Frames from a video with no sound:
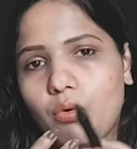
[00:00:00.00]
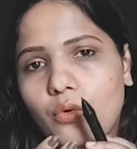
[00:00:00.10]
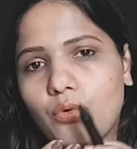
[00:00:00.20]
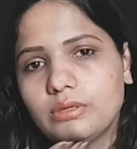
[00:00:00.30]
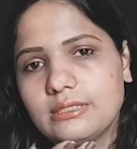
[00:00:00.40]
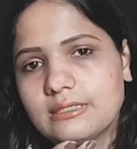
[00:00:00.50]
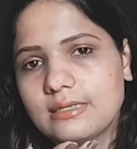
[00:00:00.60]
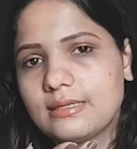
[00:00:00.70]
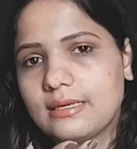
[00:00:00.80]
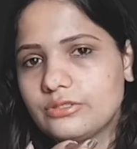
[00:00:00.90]
Oh, these are
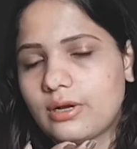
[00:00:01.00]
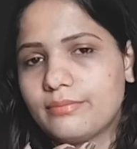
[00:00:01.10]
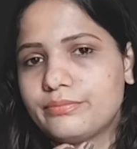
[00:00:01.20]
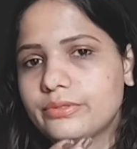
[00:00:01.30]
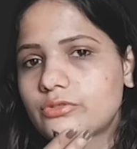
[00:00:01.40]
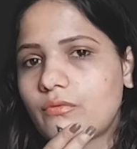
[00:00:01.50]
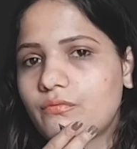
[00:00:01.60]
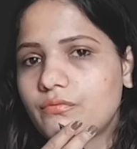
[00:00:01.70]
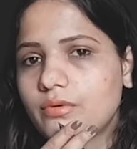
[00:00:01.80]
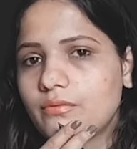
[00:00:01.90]
the examples
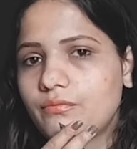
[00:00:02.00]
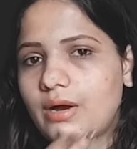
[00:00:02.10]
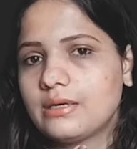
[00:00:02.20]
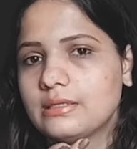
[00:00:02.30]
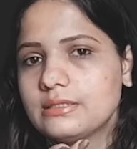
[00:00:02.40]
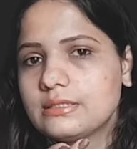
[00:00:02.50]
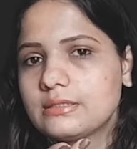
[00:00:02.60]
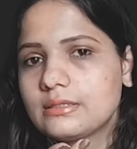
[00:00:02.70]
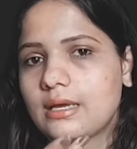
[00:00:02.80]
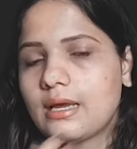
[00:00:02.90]
of fungus,
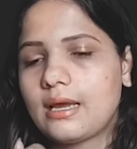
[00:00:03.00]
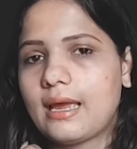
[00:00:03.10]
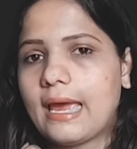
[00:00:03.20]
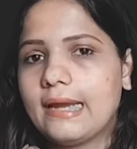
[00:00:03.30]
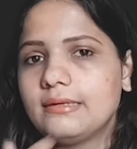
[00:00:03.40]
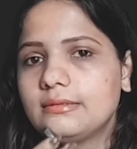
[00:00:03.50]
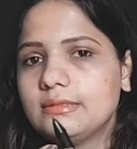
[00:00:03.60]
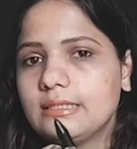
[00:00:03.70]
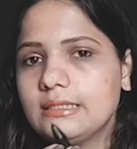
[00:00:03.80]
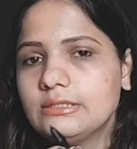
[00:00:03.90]
and
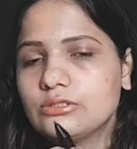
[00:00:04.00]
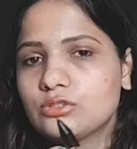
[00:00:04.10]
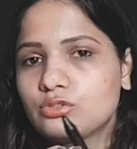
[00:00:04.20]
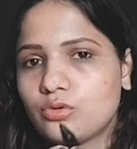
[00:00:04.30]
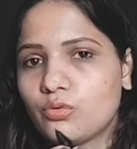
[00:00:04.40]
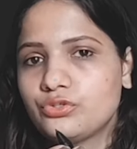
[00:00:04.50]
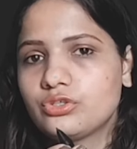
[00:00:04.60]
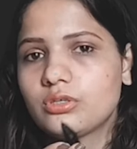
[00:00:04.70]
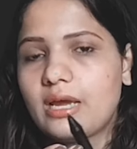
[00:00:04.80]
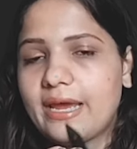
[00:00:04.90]
these
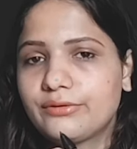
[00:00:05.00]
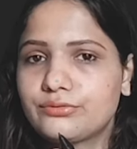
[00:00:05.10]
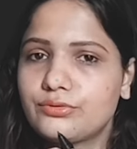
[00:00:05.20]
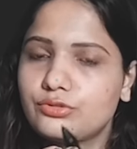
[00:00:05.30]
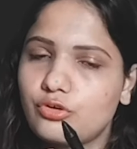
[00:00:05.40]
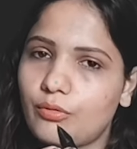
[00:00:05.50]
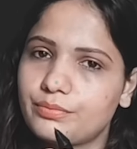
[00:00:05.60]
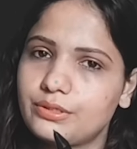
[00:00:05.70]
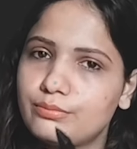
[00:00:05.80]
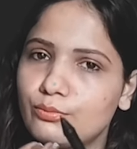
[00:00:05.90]
shows
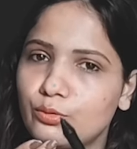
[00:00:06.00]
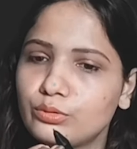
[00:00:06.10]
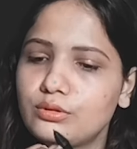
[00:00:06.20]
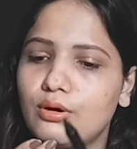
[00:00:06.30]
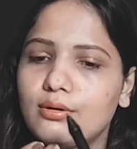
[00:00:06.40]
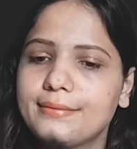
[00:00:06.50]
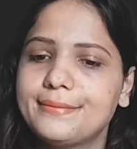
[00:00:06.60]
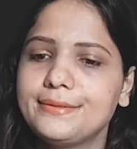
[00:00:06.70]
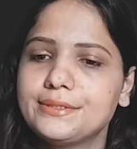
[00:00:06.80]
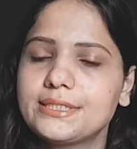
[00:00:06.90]
heterotropic mode of
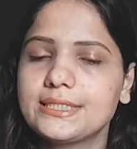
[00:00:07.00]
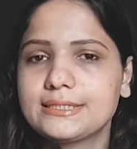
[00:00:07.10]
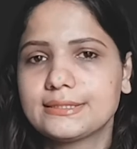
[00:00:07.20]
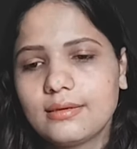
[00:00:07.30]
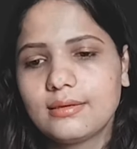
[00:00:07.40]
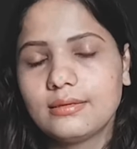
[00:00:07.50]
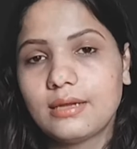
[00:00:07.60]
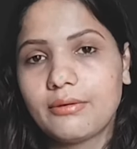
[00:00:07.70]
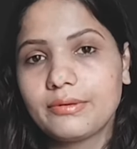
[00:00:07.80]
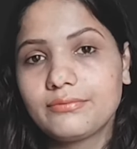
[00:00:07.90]
nutrition.
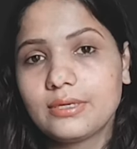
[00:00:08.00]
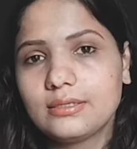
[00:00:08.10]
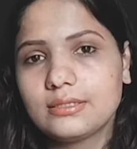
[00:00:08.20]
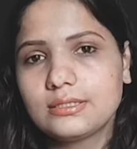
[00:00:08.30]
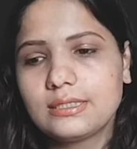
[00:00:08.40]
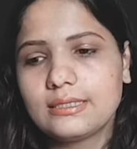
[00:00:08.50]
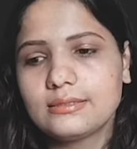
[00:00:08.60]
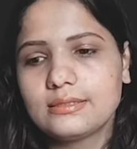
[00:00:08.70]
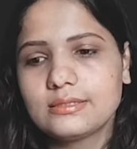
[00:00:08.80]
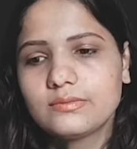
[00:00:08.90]
Now, if you
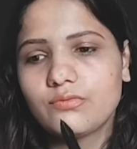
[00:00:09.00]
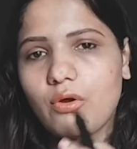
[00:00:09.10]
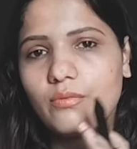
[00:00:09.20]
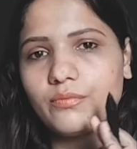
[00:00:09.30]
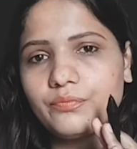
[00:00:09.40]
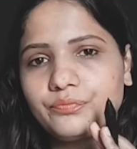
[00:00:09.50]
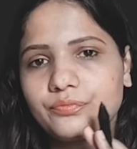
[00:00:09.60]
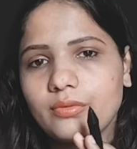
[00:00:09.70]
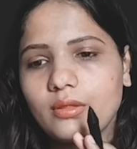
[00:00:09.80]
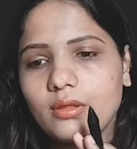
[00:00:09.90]
understand this from
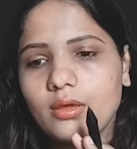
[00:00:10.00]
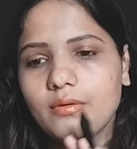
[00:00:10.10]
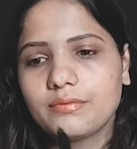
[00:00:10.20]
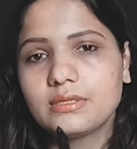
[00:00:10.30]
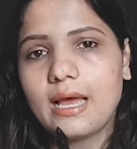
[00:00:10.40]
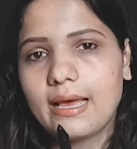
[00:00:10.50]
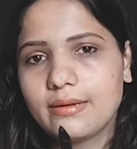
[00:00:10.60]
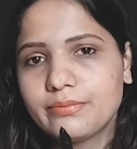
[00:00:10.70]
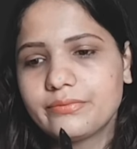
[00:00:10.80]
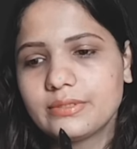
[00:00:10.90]
with the
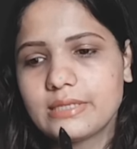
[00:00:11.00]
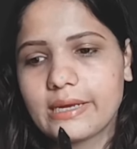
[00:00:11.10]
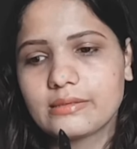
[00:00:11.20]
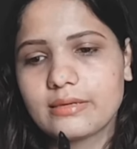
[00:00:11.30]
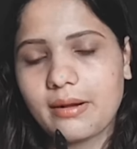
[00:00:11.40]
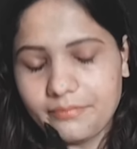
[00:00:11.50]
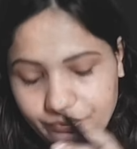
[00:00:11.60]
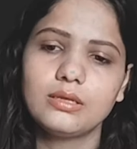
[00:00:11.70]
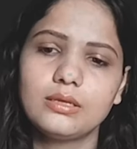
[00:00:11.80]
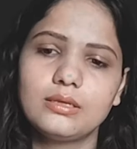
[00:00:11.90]
help of a diagram,
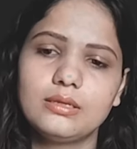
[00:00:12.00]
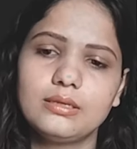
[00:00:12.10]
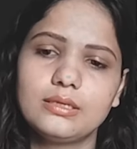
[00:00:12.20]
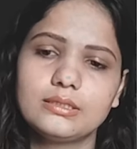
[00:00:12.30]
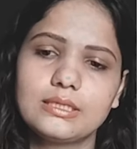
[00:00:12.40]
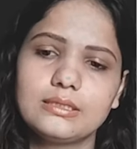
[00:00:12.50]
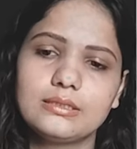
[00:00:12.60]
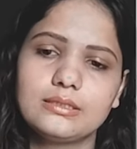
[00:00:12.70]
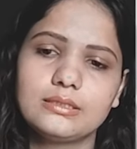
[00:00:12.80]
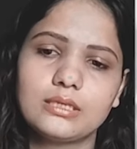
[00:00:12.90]
let's say
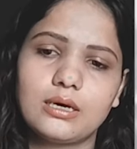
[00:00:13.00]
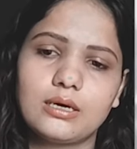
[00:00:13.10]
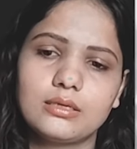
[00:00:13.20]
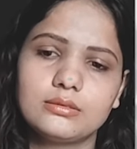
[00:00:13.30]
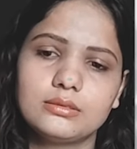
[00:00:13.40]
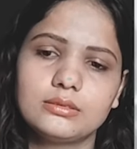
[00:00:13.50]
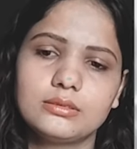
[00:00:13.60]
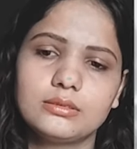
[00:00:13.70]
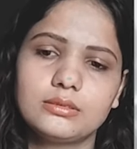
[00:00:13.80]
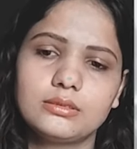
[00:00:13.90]
these are
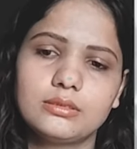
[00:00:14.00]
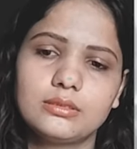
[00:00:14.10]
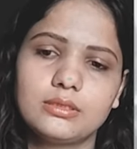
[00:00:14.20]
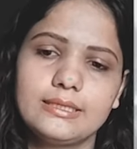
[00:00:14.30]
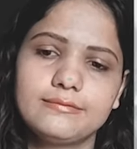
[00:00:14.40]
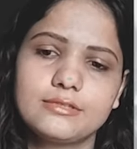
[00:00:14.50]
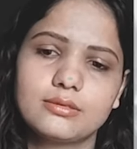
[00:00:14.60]
the leaves.